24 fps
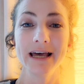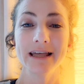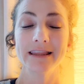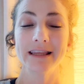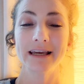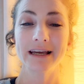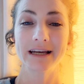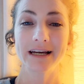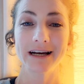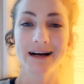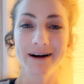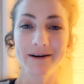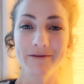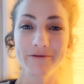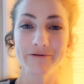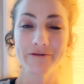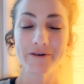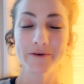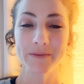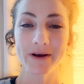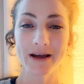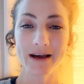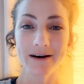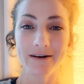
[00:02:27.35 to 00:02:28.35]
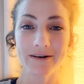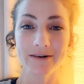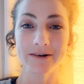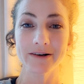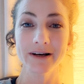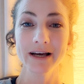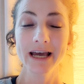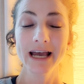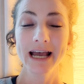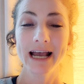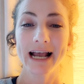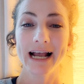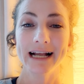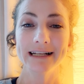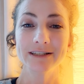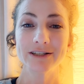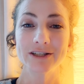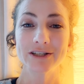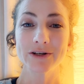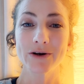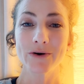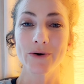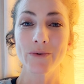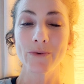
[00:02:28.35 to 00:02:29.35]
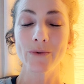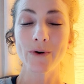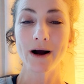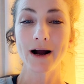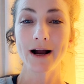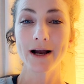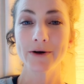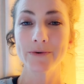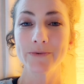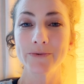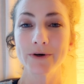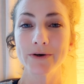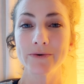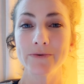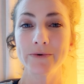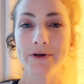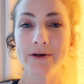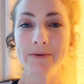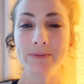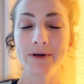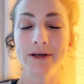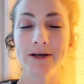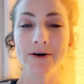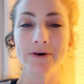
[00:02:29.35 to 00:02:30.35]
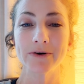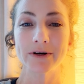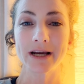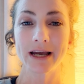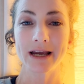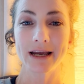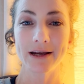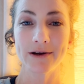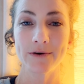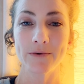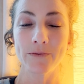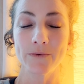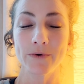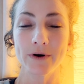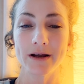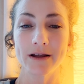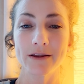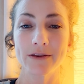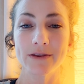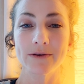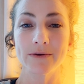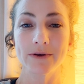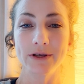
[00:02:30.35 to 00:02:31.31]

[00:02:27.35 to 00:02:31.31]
They come from hell. And so why would we be okay with,